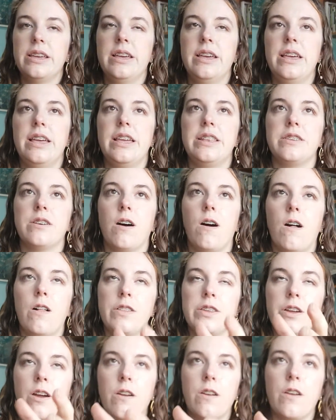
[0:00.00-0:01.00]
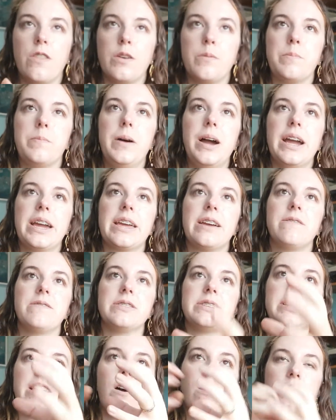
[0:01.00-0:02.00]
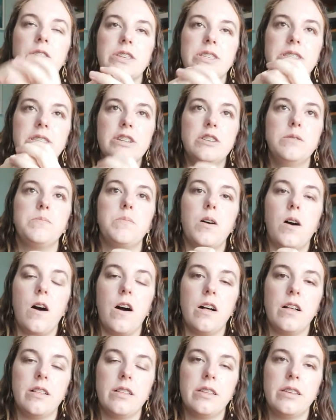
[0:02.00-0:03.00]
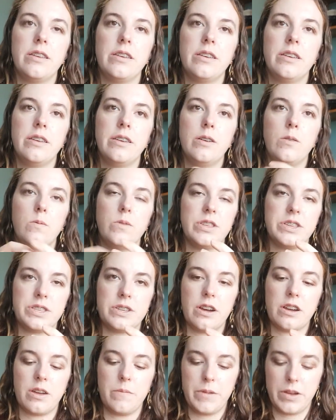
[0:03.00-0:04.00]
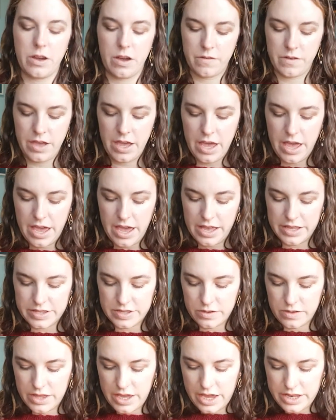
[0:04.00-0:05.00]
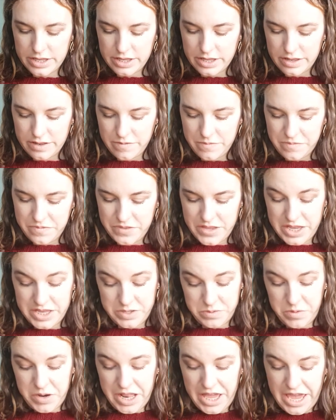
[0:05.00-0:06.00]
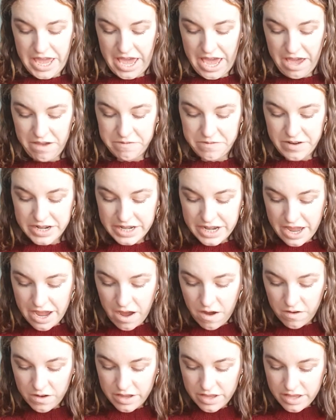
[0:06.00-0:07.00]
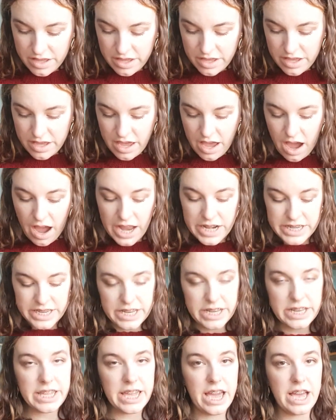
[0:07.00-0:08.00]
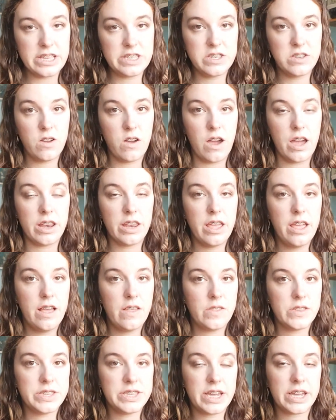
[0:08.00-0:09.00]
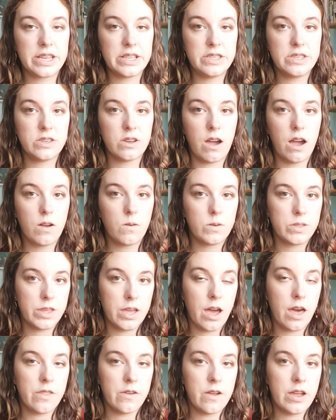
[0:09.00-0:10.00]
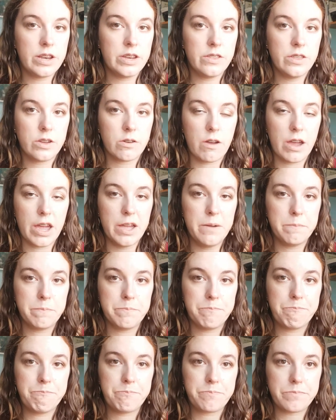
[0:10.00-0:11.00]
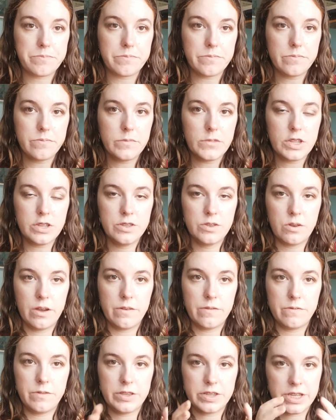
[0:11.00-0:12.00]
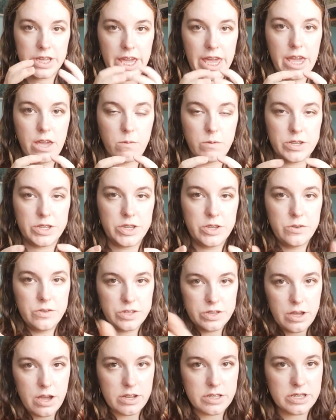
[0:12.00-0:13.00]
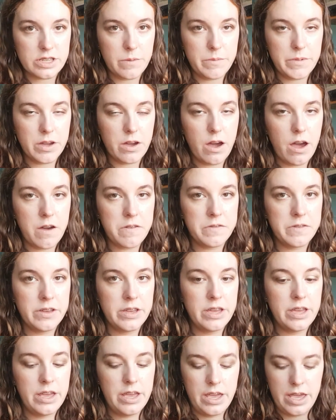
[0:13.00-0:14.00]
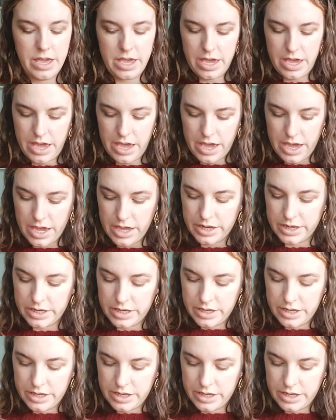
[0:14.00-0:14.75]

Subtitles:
until all the yarn on the bucket was now on this little ball with a sock coming off. And so that is what I have right now. I did cast on the second sock with the other end of the gray. So I have this cake with 2 socks coming off, and